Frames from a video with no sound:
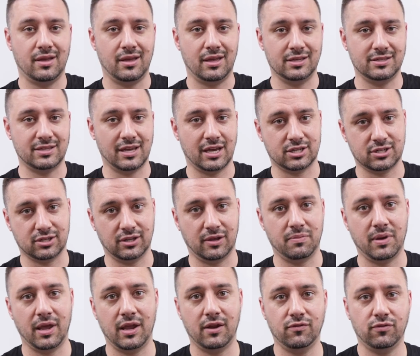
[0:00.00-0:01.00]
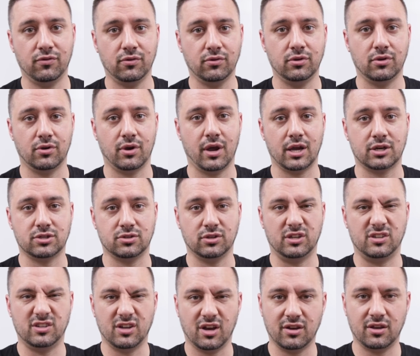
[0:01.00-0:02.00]
is actually painful, you're actually
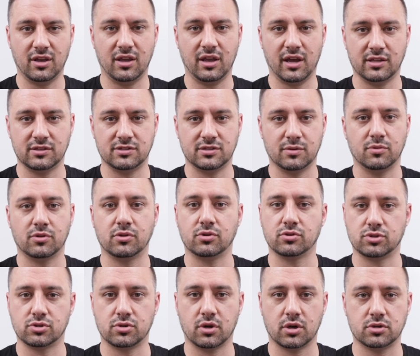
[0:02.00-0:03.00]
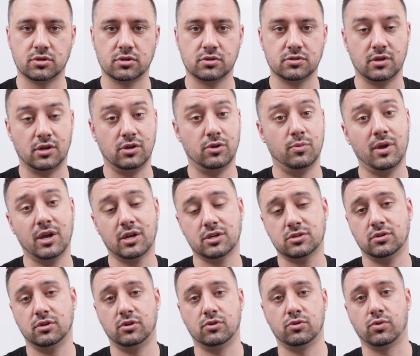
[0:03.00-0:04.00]
tugging on some of those structures and you may
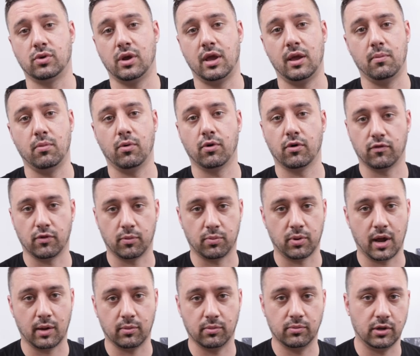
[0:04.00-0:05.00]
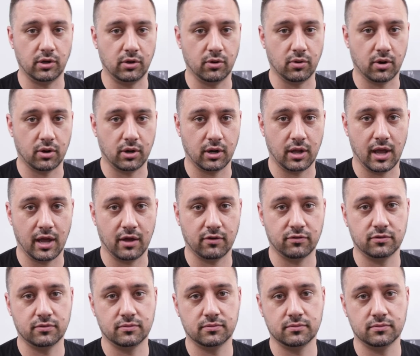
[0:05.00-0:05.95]
actually create more of a problem than you already have.